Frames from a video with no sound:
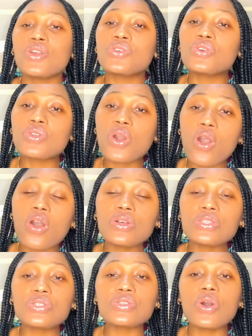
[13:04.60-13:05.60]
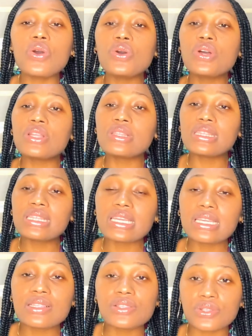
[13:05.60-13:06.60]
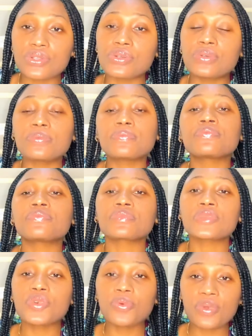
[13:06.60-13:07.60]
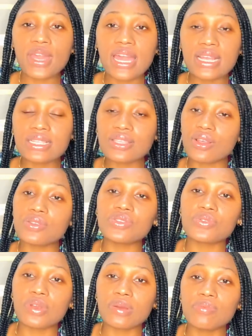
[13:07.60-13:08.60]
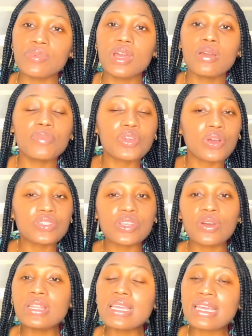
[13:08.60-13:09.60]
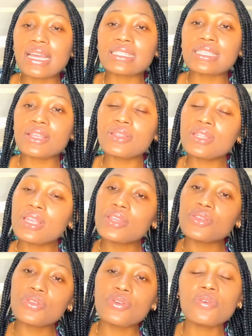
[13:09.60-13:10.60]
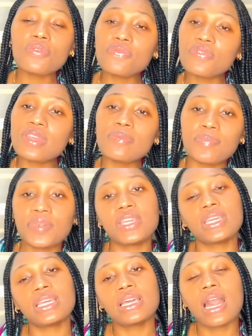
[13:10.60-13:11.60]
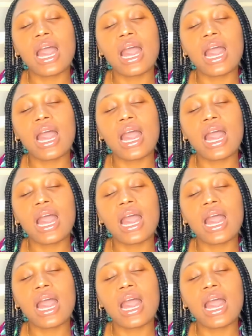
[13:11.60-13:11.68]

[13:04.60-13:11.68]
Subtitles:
you also need to wear sunscreen because you're only getting UVB.